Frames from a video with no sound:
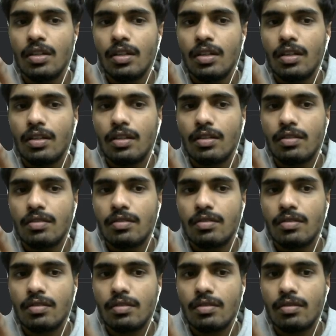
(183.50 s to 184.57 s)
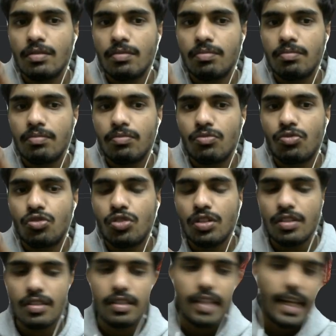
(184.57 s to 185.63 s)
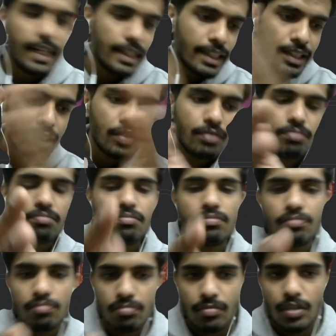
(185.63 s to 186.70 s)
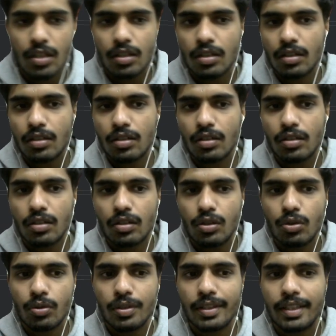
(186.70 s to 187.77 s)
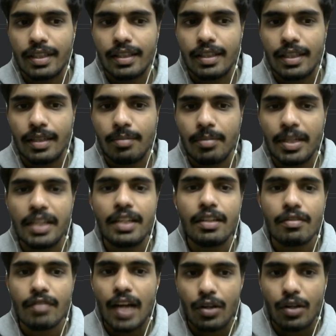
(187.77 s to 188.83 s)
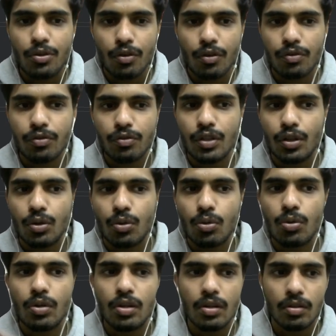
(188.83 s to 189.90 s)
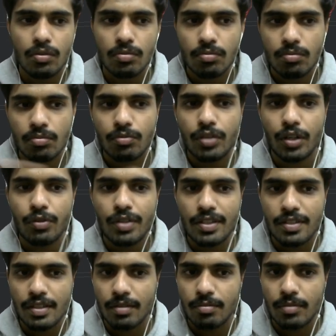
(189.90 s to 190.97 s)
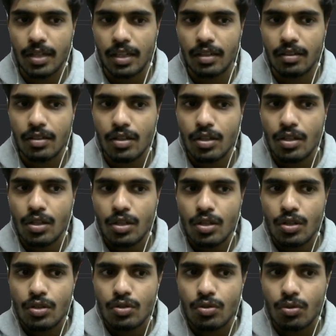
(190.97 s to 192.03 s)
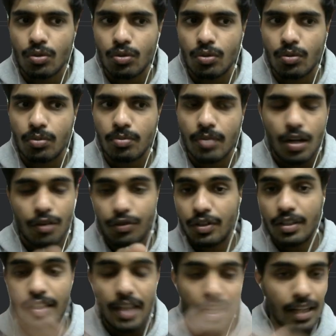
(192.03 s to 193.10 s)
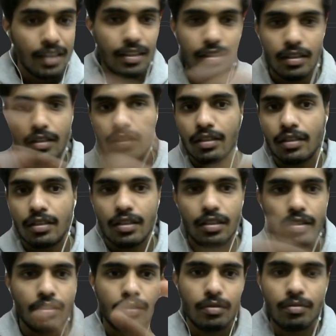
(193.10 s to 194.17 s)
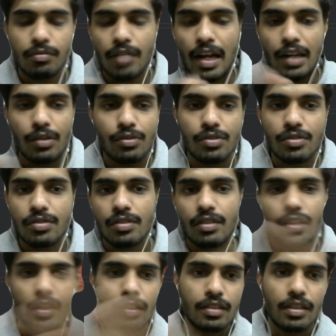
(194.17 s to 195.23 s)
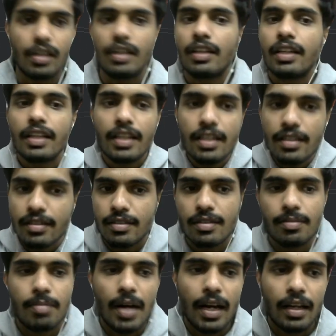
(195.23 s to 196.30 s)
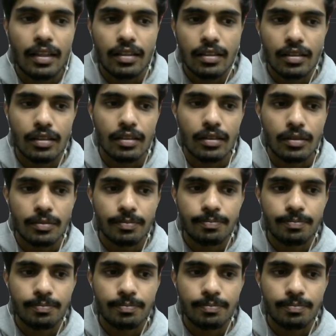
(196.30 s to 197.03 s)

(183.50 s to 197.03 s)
is just slightly lower than the median value of the whole frequency, right? So after that, the value just get increased by the